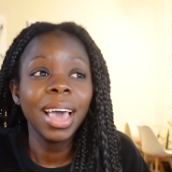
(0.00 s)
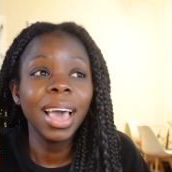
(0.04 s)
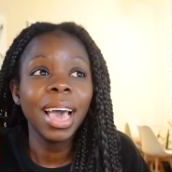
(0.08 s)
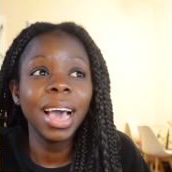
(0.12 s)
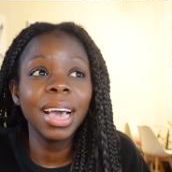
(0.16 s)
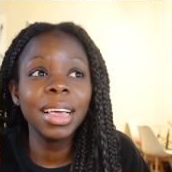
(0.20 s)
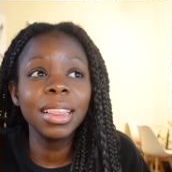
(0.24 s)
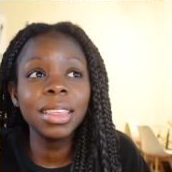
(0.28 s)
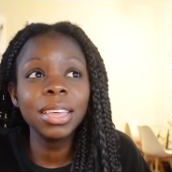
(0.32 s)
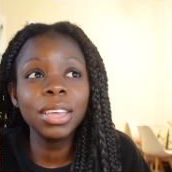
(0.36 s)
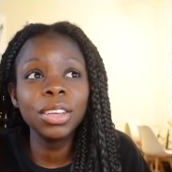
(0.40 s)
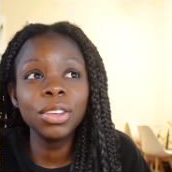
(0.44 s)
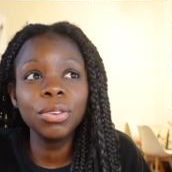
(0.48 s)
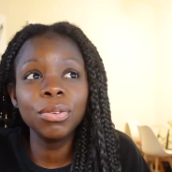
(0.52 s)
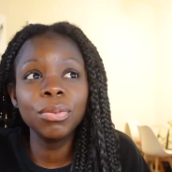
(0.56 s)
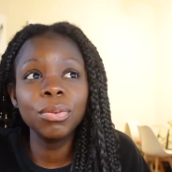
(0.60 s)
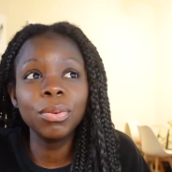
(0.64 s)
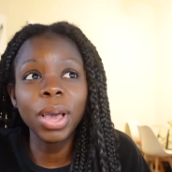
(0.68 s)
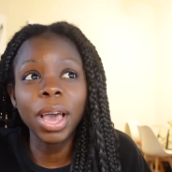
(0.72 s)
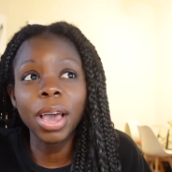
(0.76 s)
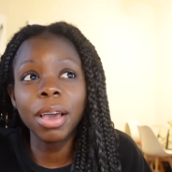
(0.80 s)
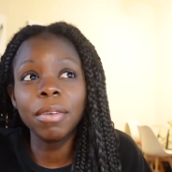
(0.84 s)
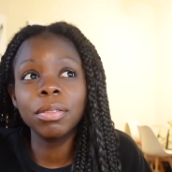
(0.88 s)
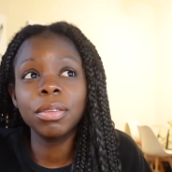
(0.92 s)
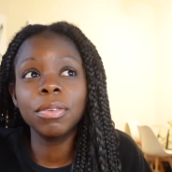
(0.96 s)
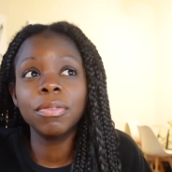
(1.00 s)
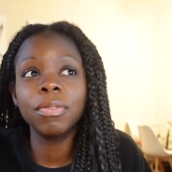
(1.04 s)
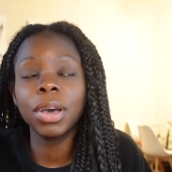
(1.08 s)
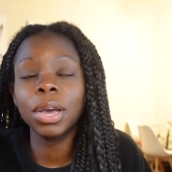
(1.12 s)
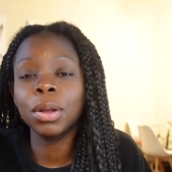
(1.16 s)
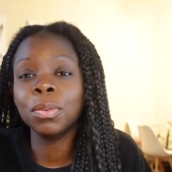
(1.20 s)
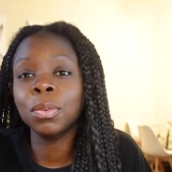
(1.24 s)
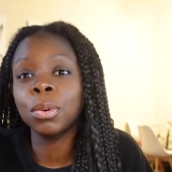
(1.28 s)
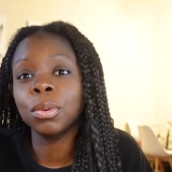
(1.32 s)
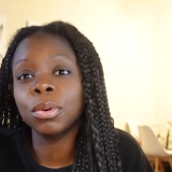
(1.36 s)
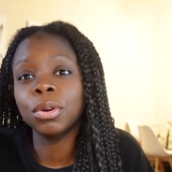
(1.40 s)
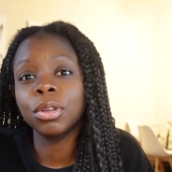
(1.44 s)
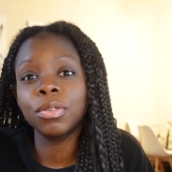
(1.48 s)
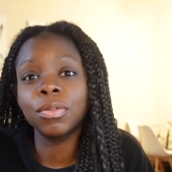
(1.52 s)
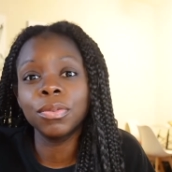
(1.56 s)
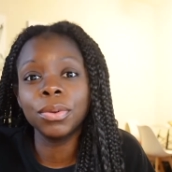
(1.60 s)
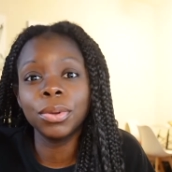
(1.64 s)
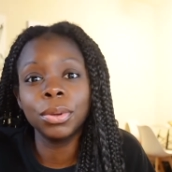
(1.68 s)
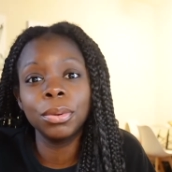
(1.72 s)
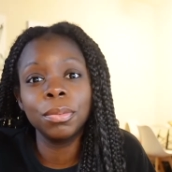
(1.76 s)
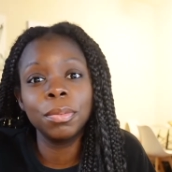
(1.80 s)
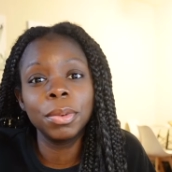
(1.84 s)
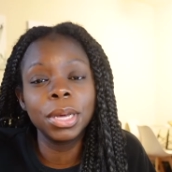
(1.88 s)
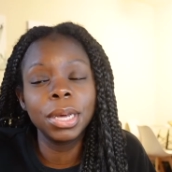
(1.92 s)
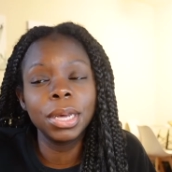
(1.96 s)
I think you have to find what works for
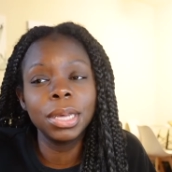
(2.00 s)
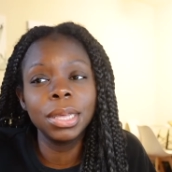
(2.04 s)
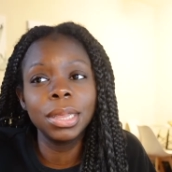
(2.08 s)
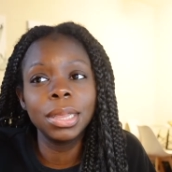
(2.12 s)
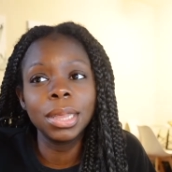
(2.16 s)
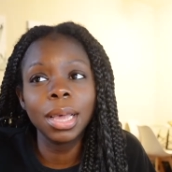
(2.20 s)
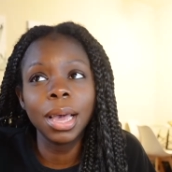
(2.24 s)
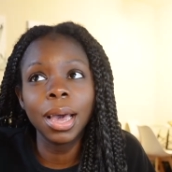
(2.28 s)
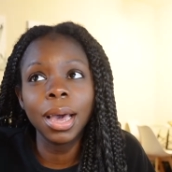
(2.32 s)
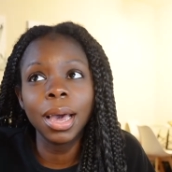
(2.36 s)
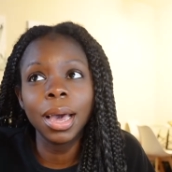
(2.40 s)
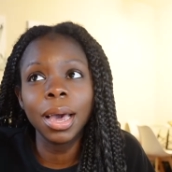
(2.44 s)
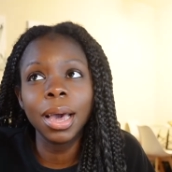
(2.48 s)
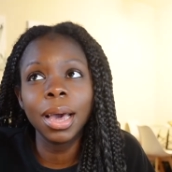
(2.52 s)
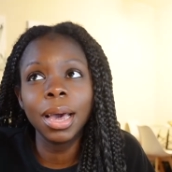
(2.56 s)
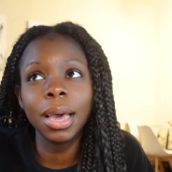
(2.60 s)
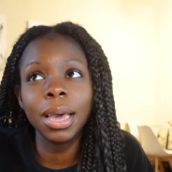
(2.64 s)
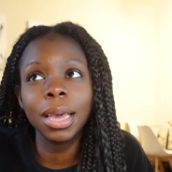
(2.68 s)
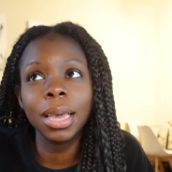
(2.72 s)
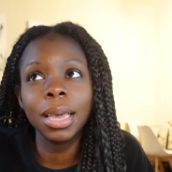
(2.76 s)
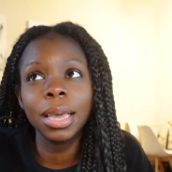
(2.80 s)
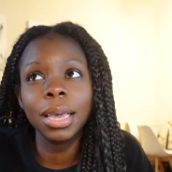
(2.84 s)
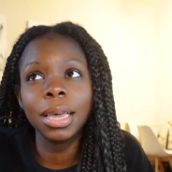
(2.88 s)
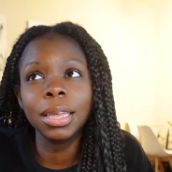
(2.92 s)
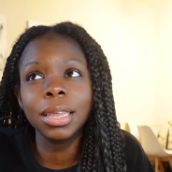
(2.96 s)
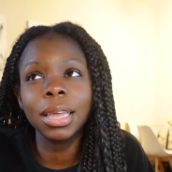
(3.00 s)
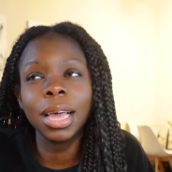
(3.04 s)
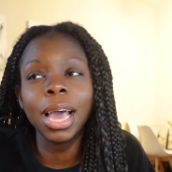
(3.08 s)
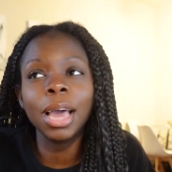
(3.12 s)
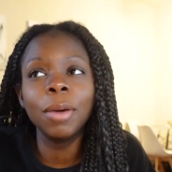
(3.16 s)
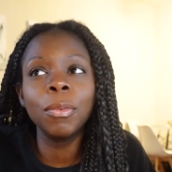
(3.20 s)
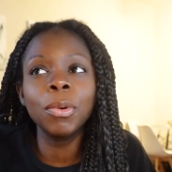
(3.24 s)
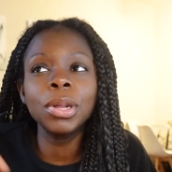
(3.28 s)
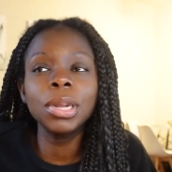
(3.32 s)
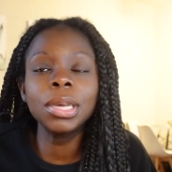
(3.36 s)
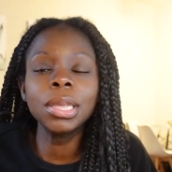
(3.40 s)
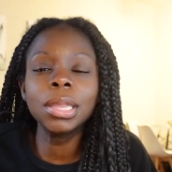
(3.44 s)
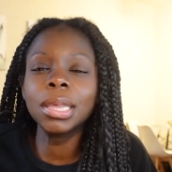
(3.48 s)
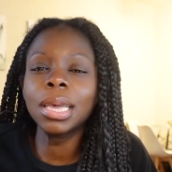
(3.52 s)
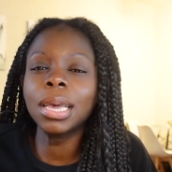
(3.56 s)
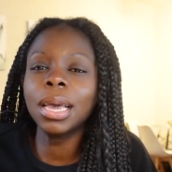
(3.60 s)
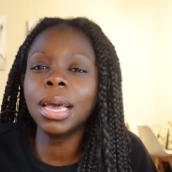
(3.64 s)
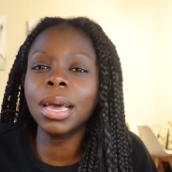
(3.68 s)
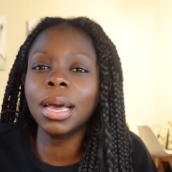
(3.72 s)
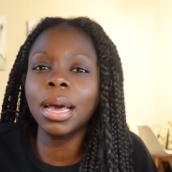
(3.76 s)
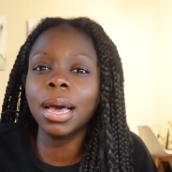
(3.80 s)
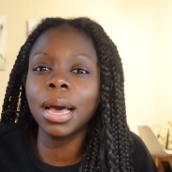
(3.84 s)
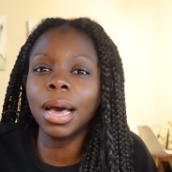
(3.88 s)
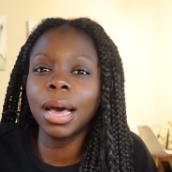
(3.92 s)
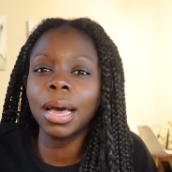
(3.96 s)
you because I I wouldn't say
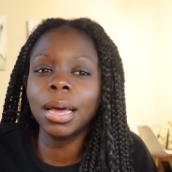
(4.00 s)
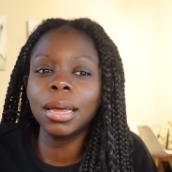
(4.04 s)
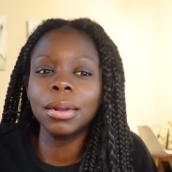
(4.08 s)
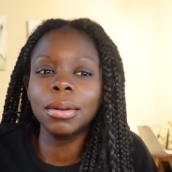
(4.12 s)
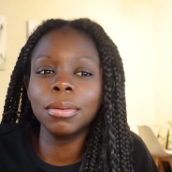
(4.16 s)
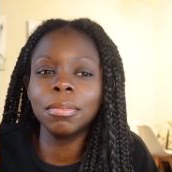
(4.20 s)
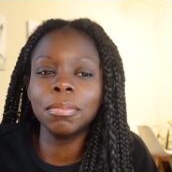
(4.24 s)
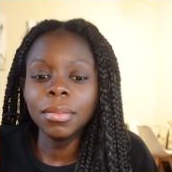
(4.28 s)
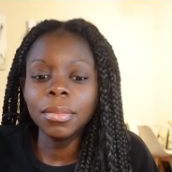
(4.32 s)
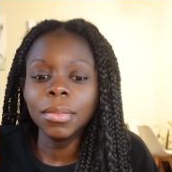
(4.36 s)
I got